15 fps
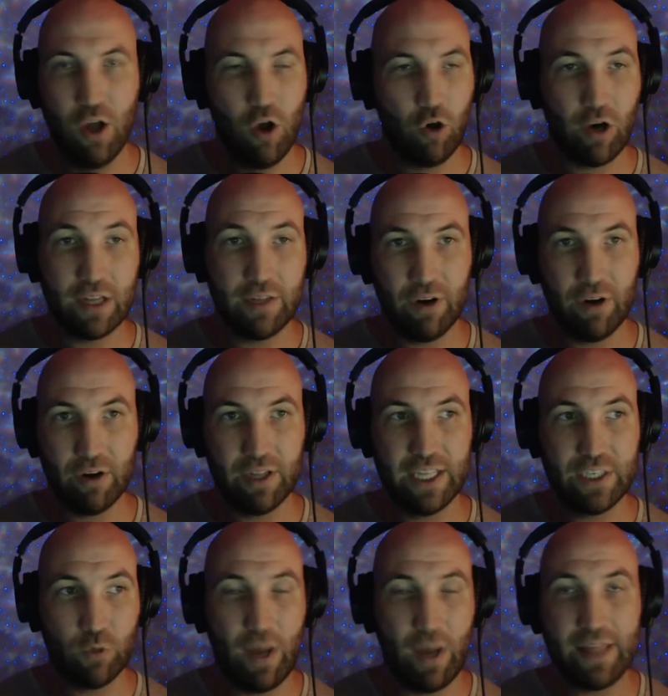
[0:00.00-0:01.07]
Or at the very
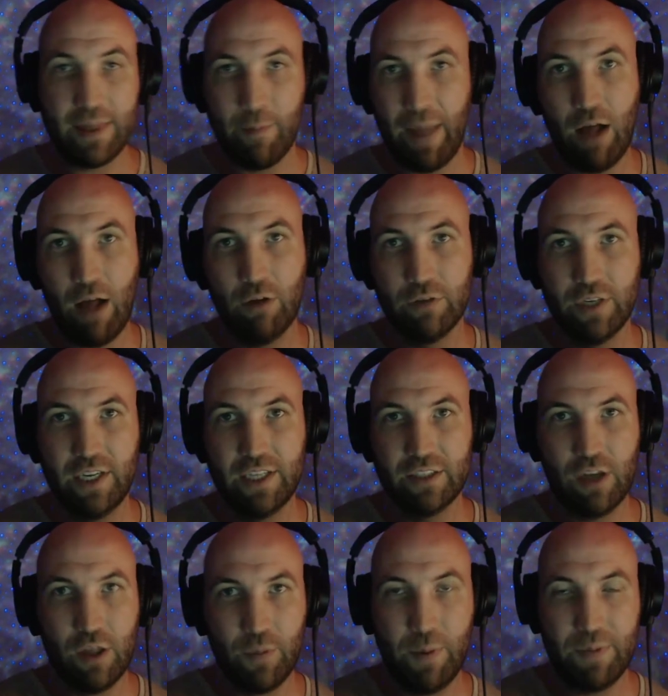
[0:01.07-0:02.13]
least, rent them out to
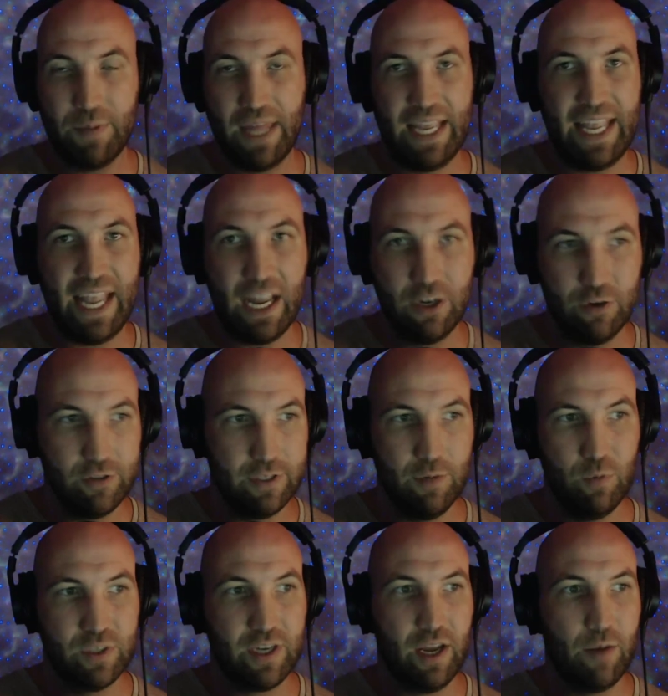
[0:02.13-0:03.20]
other people that can use them,
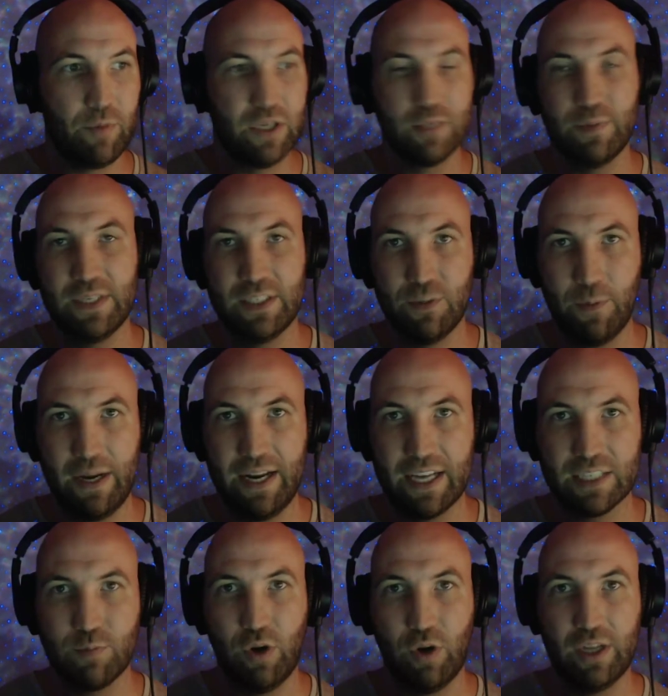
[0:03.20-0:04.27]
which kind of brings me to my
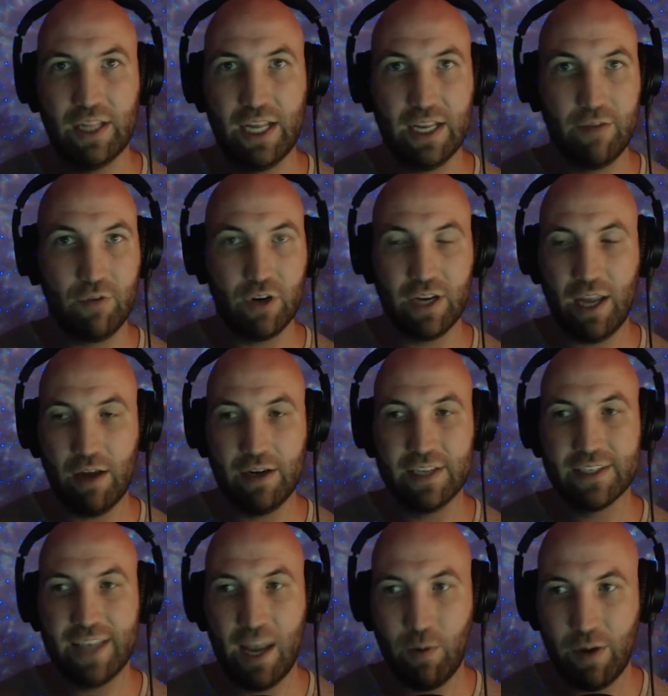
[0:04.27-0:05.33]
next point. Like if your account is
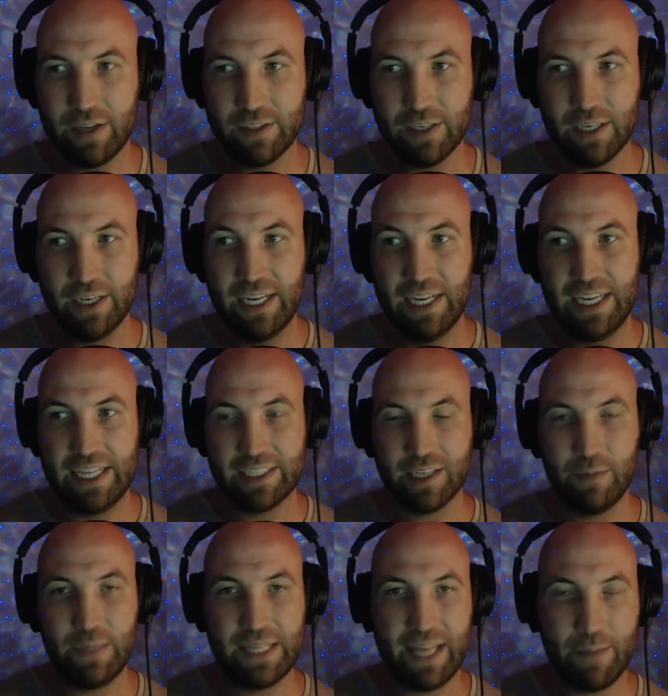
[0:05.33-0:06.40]
KYC'd, it's going
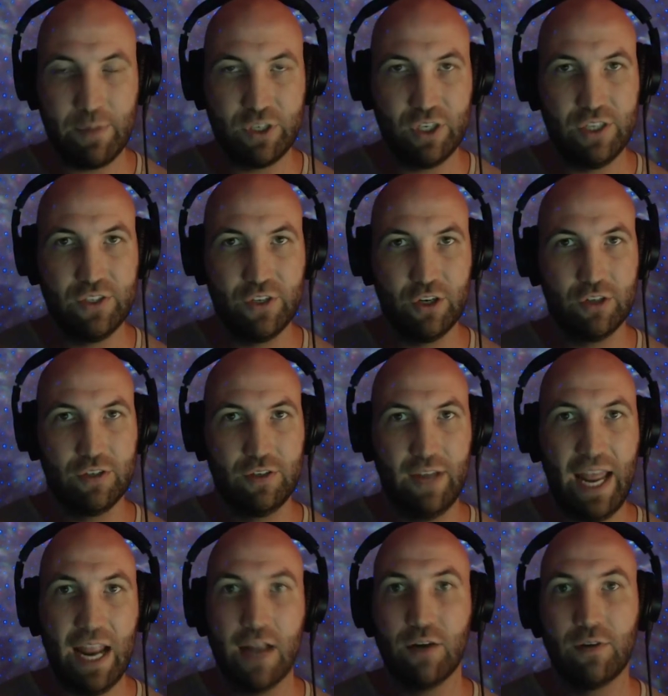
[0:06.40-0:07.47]
to be that much easier to
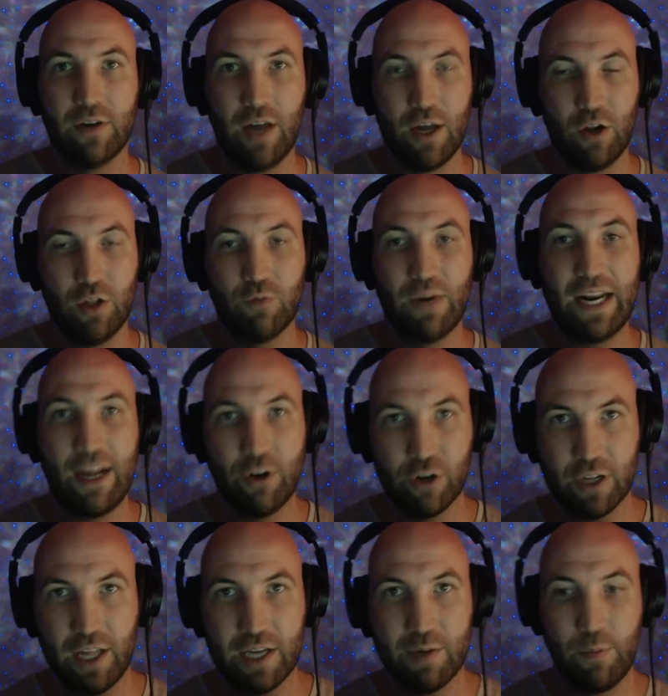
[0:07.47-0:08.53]
A, not only rent out your
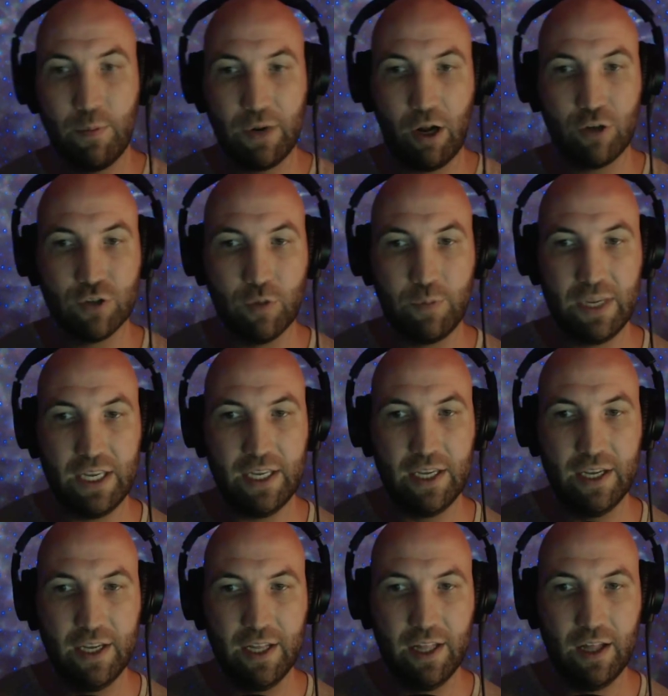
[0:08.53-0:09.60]
collectible, but also be
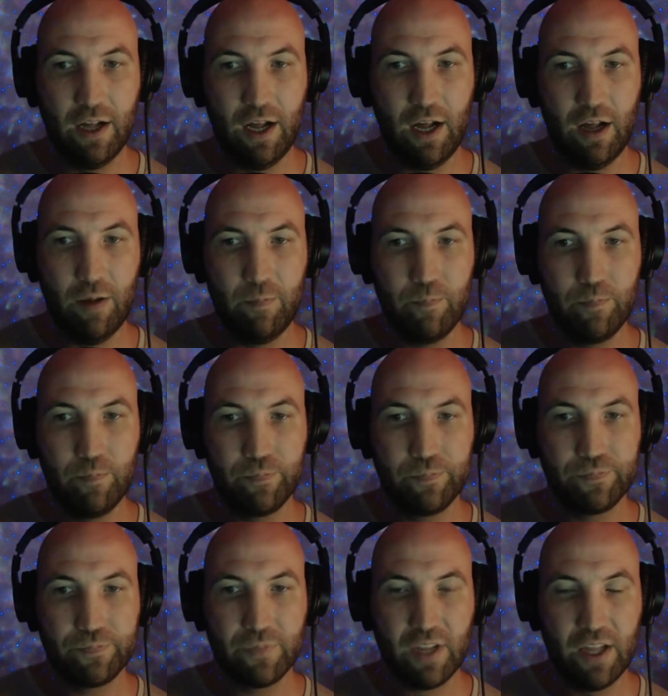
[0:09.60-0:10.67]

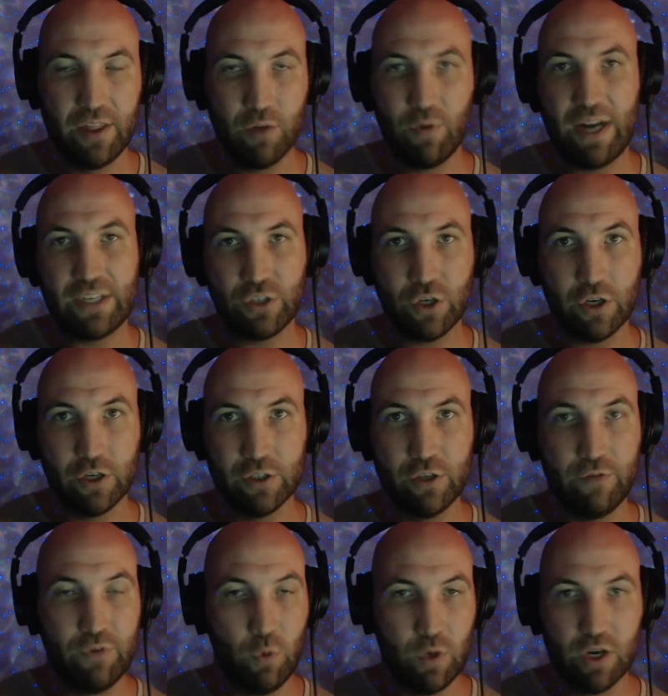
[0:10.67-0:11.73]
the renter. So
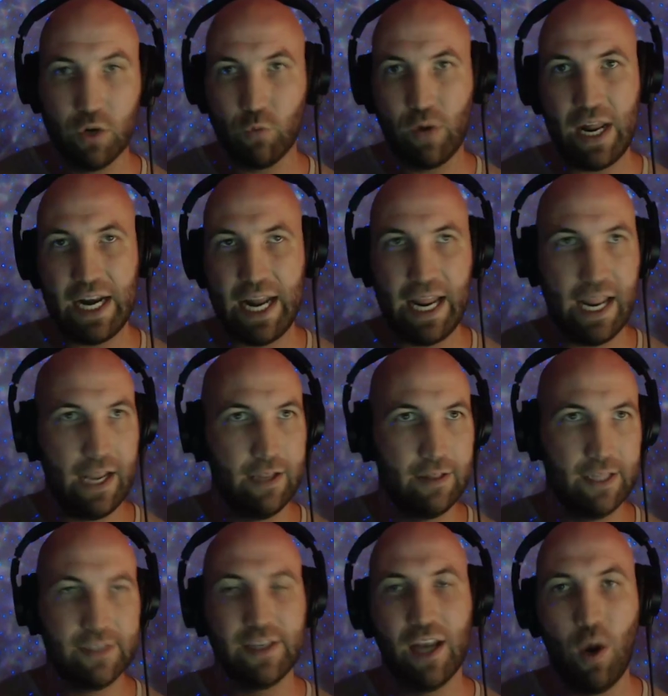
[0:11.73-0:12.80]
if you wanted to rent
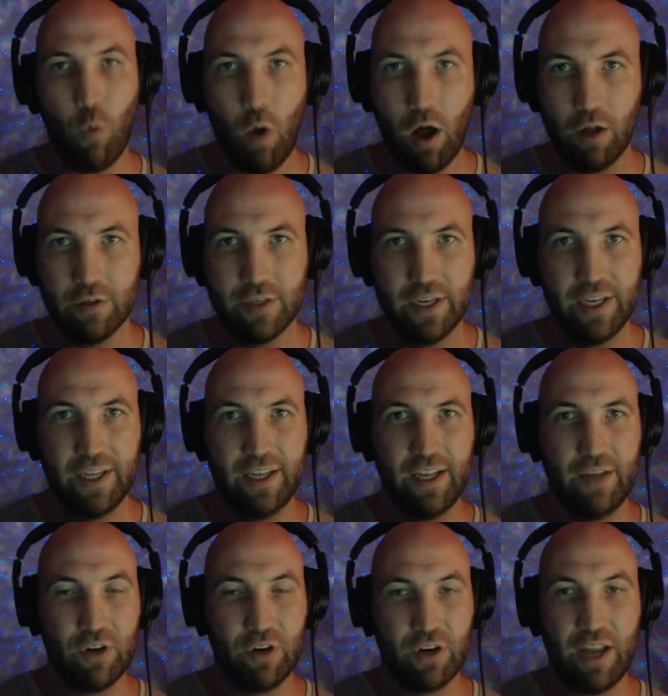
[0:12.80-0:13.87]
let's say a vault,
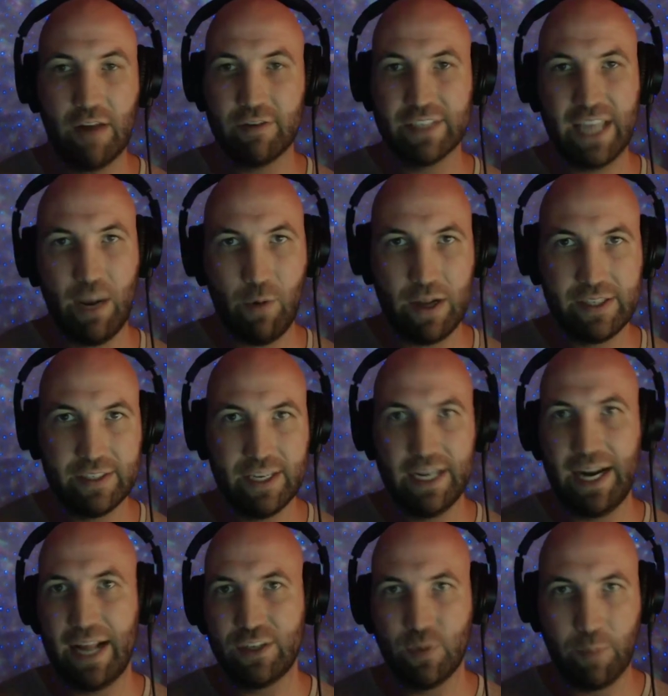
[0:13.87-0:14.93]
if your account is KYC and it
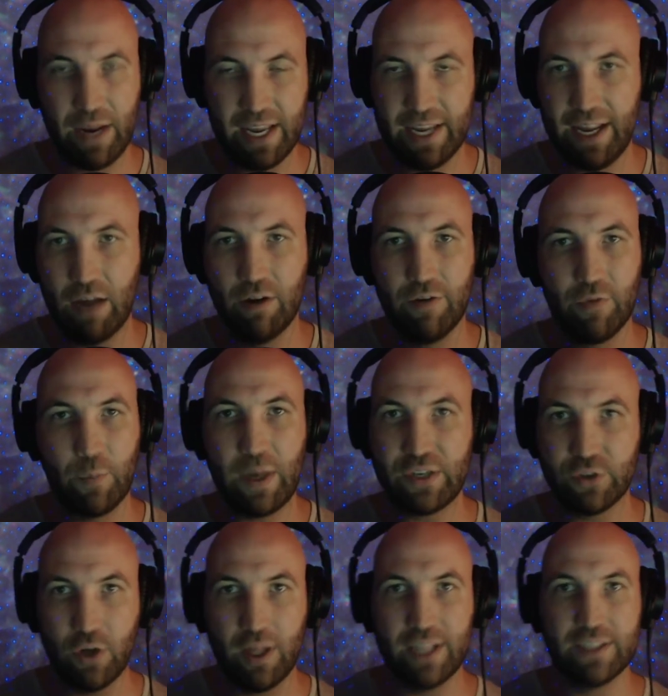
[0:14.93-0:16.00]
has your bank account
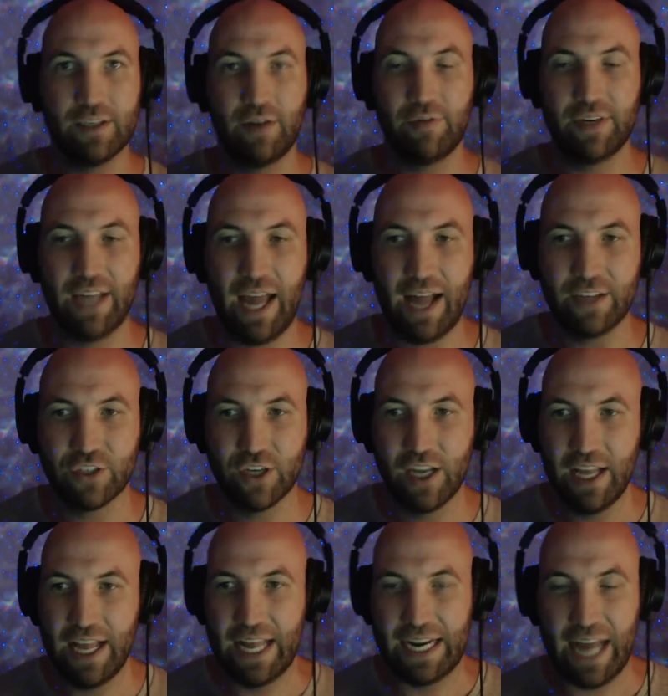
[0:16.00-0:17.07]
information, all that stuff attached,
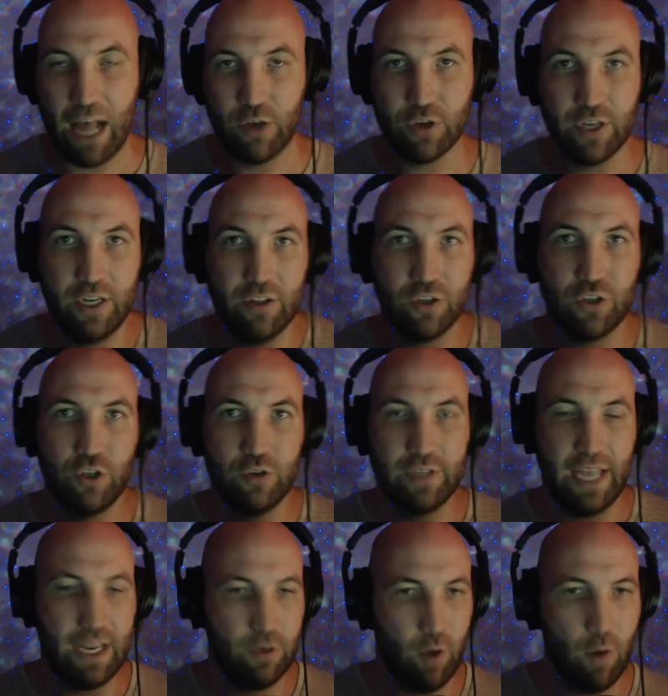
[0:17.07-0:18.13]
now you can either choose,
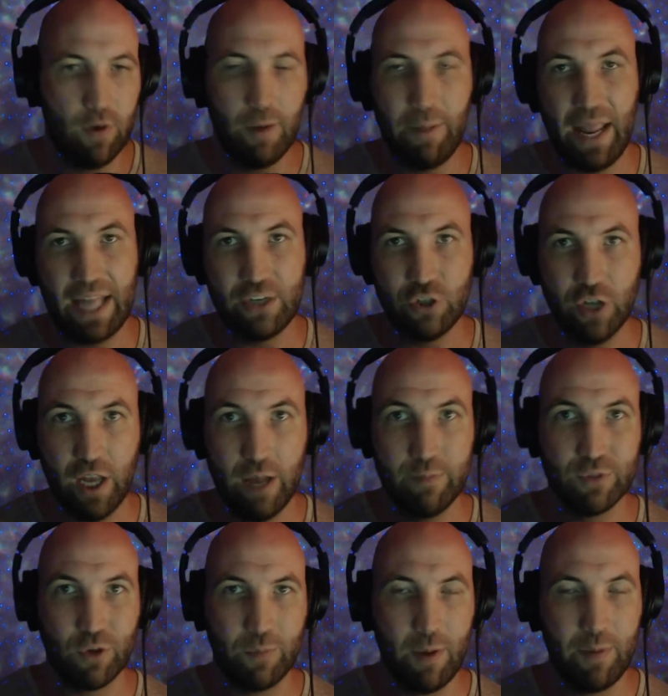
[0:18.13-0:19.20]
hey, do I want to pay in gems?
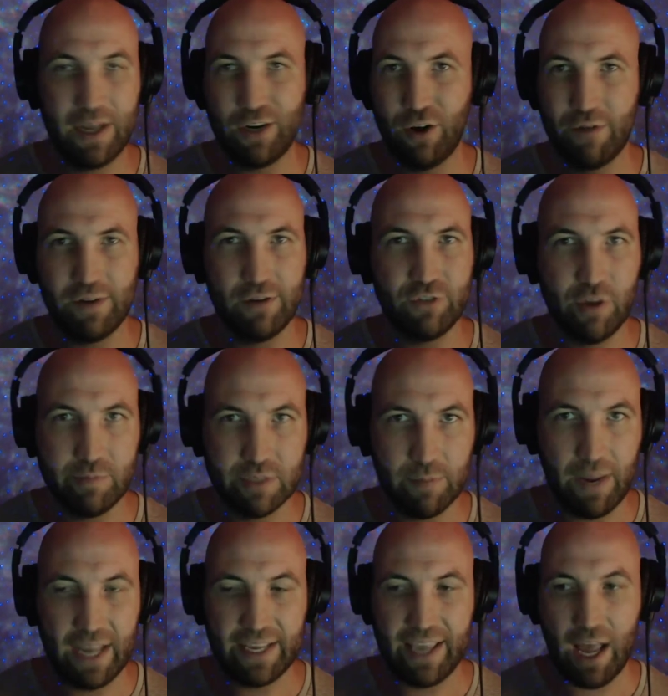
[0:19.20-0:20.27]
Or maybe I don't have enough gems in my
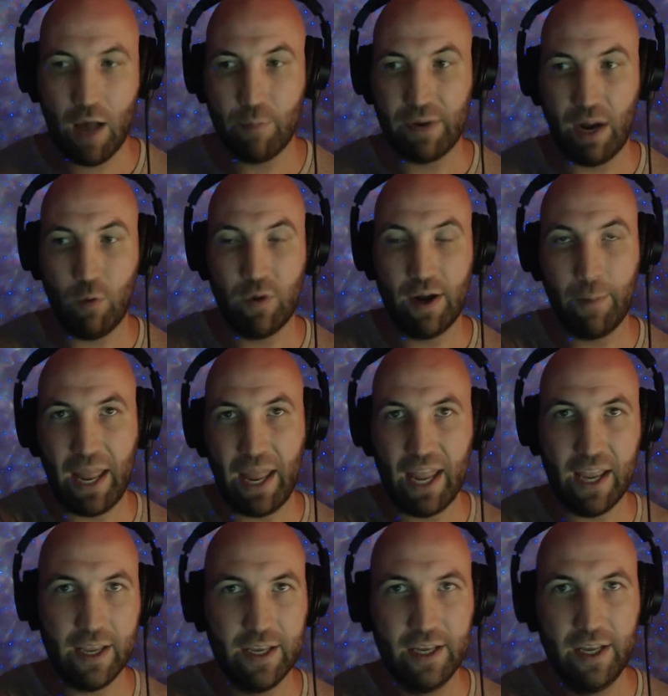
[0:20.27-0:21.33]
account, but I want to pay